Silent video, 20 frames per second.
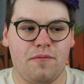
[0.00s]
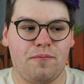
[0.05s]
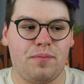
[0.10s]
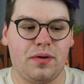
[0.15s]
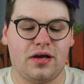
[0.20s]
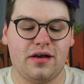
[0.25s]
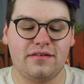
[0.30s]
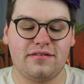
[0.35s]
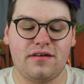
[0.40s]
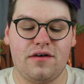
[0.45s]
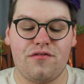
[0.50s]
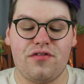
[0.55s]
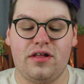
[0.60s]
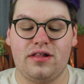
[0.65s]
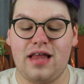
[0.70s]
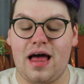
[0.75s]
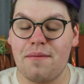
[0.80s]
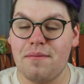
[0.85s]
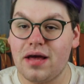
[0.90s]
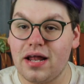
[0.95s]
because of the
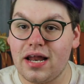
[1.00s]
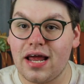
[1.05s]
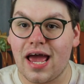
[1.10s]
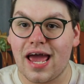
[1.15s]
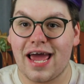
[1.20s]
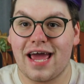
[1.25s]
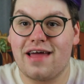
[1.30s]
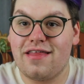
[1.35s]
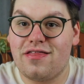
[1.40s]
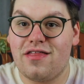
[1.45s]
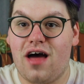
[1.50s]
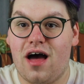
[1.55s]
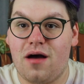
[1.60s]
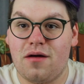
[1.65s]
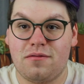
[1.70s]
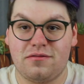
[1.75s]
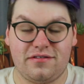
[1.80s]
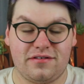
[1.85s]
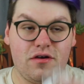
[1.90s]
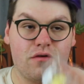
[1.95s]
lemon and
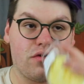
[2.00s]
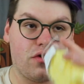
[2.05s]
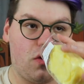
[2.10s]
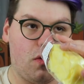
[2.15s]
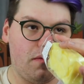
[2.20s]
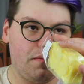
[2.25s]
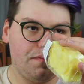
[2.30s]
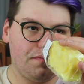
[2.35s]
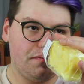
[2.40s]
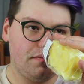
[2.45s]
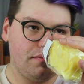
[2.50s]
the cereal.